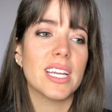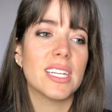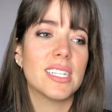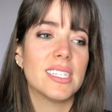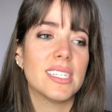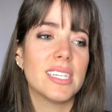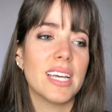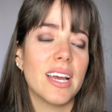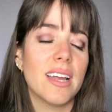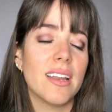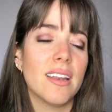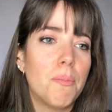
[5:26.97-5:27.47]
it
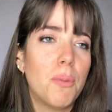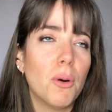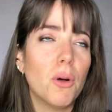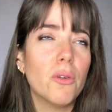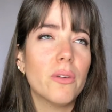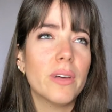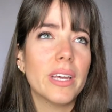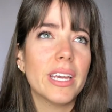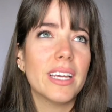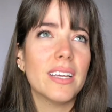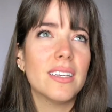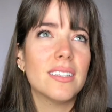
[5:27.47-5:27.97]
said,
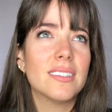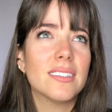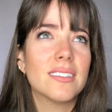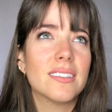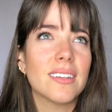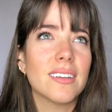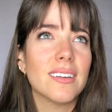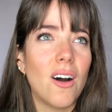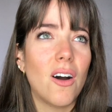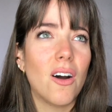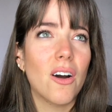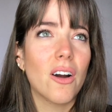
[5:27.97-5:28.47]

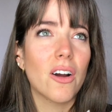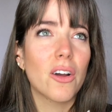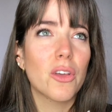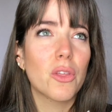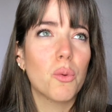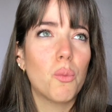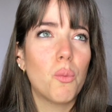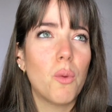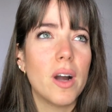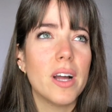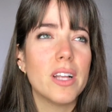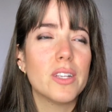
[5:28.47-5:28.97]
bullies are
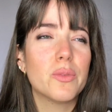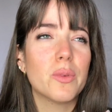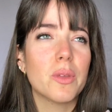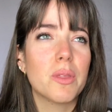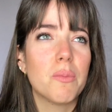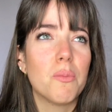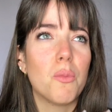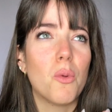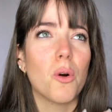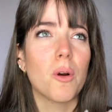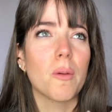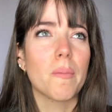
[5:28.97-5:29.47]
the ones
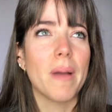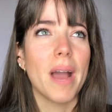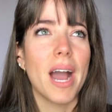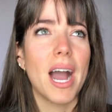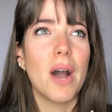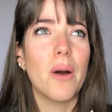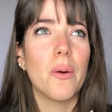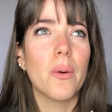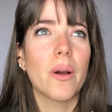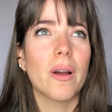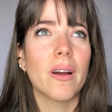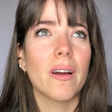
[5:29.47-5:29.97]
with more
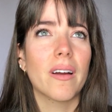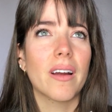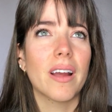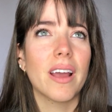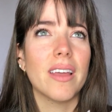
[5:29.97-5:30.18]
power,